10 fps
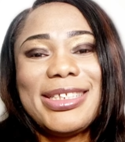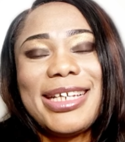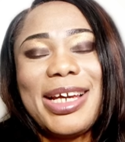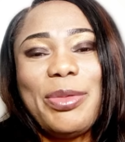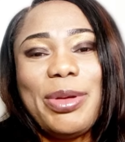
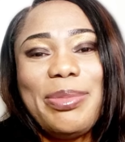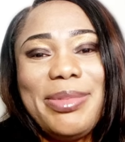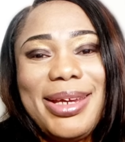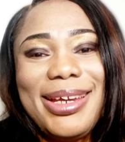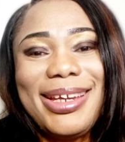time with
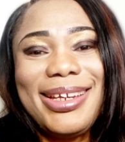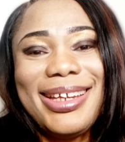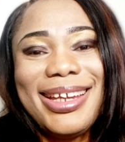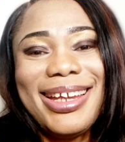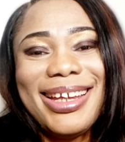me.
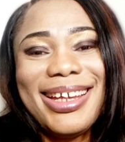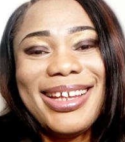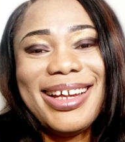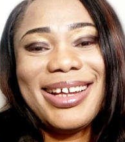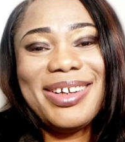
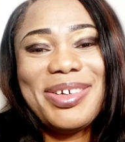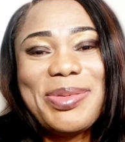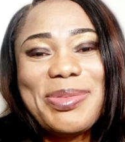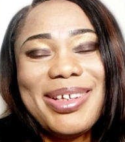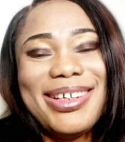
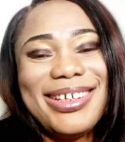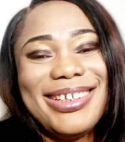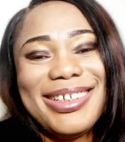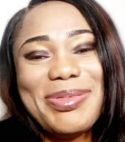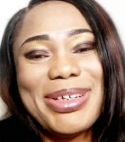
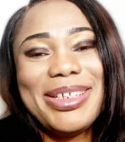My